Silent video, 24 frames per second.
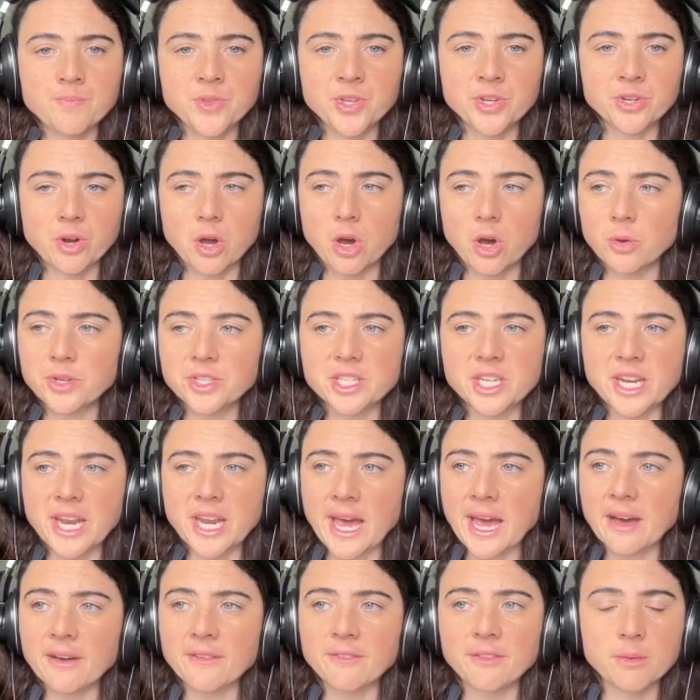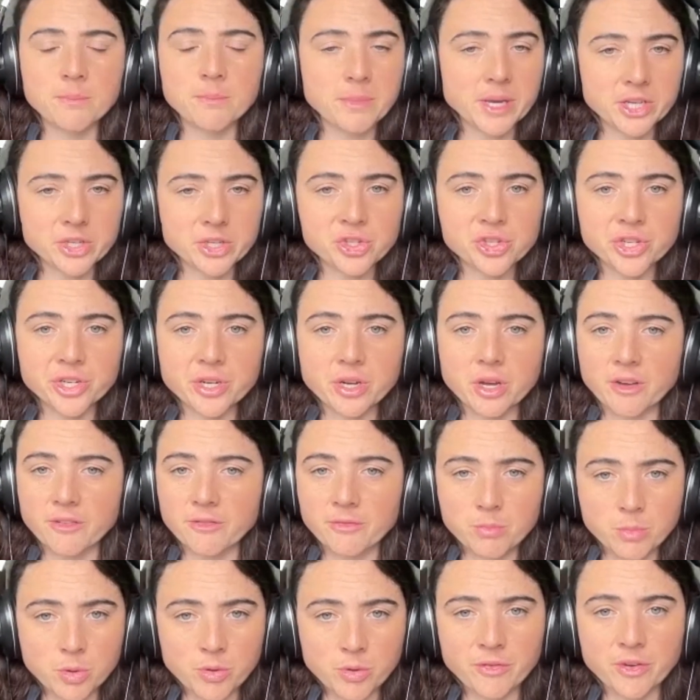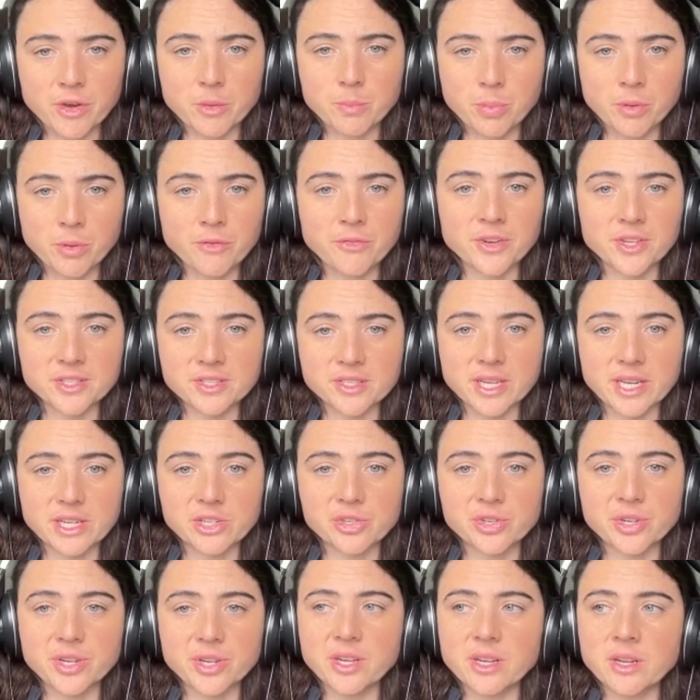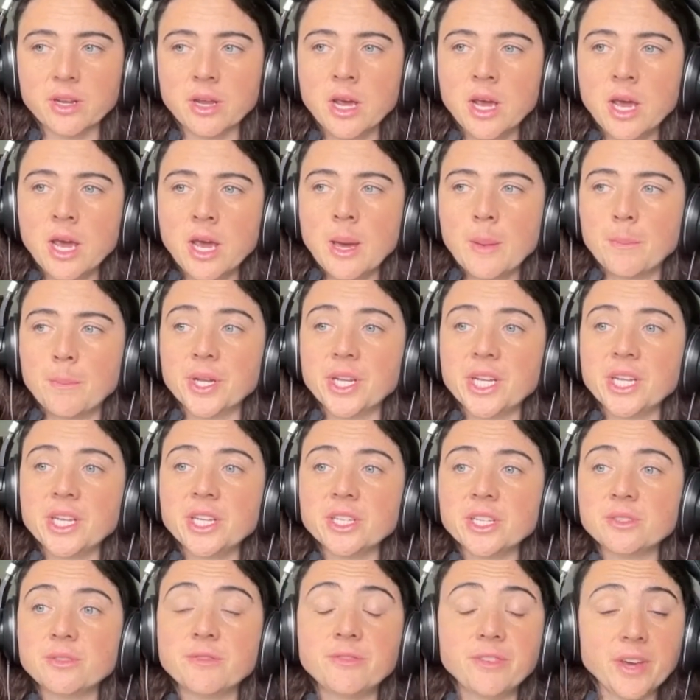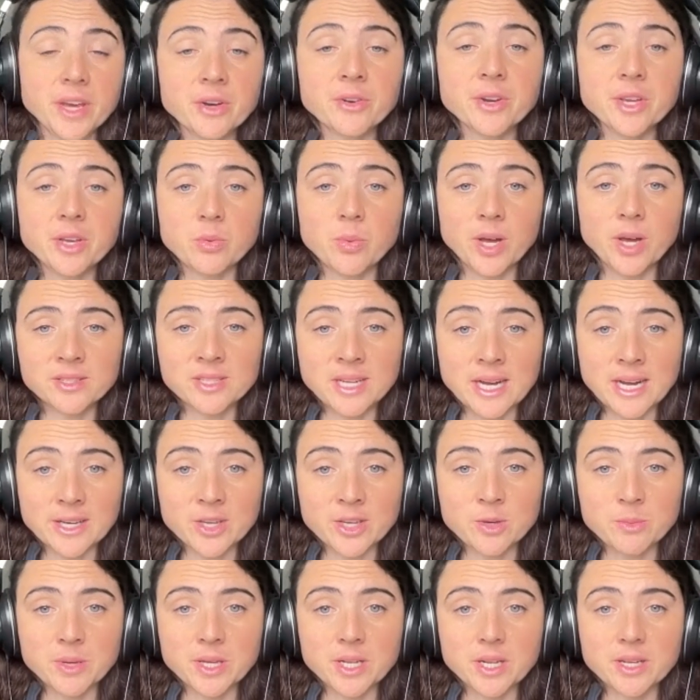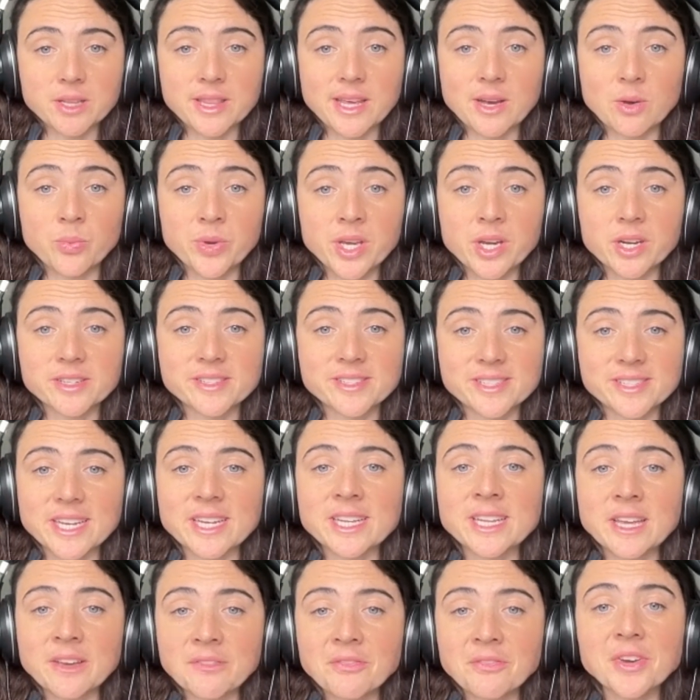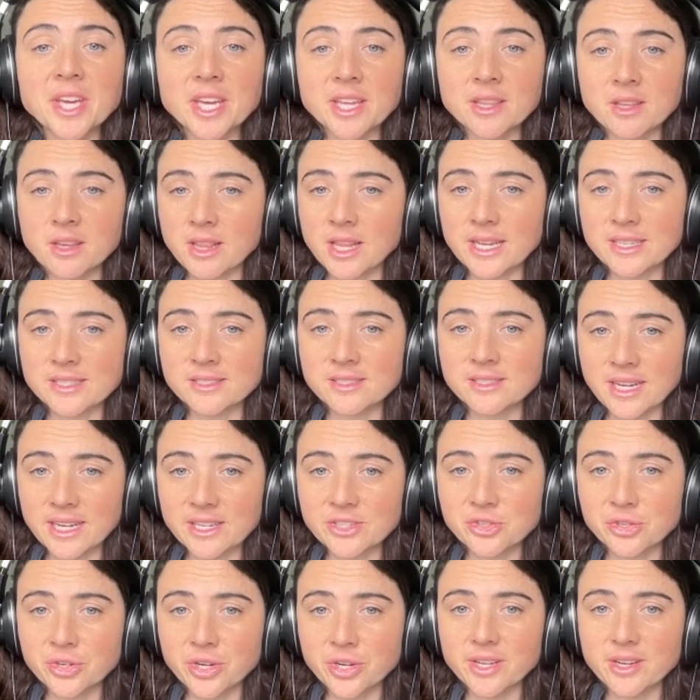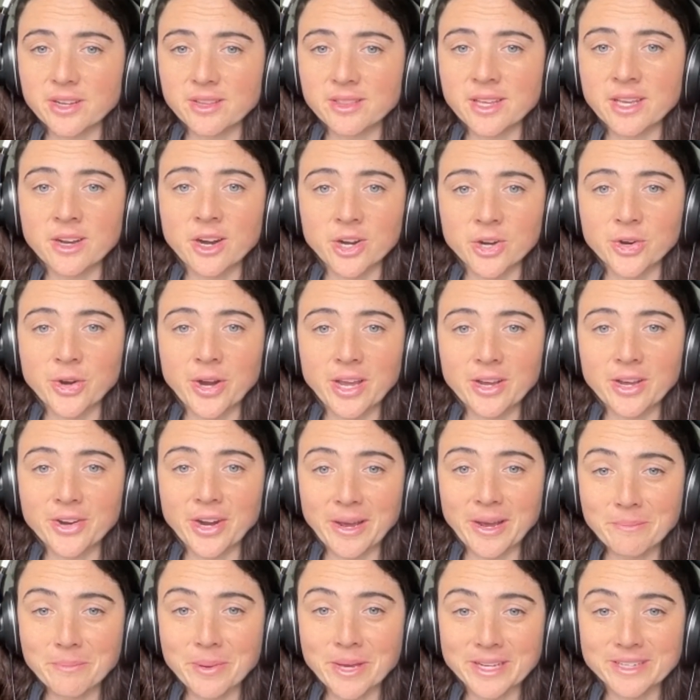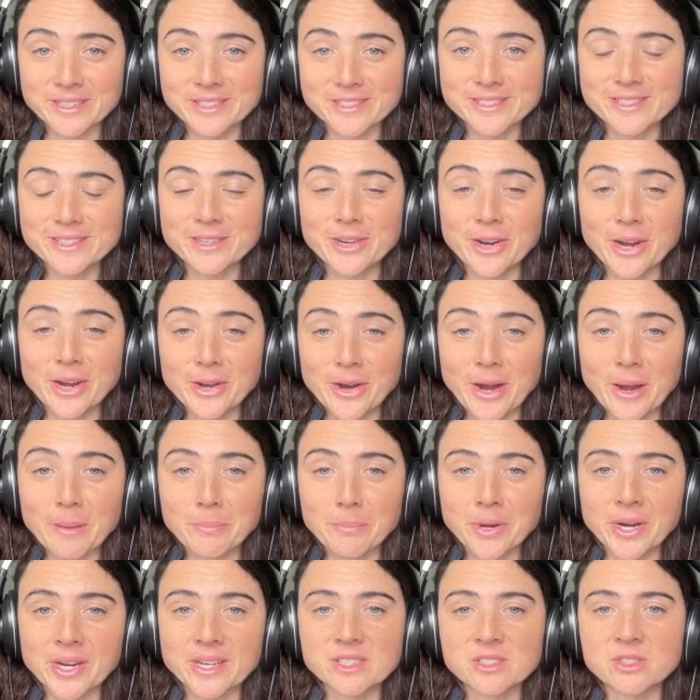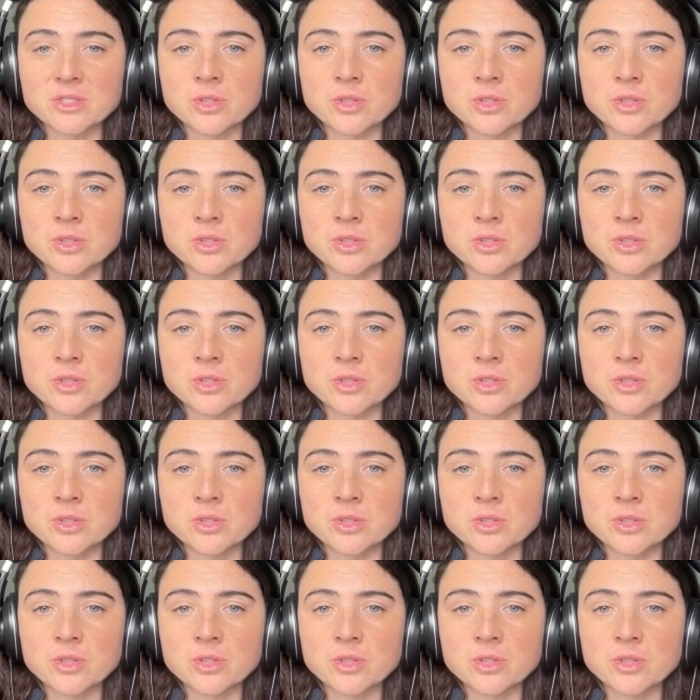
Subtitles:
You're always going to have a mixture of MUFA, PUFA, and saturated, but it is very well documented that we are significantly less saturated than our great grandparents.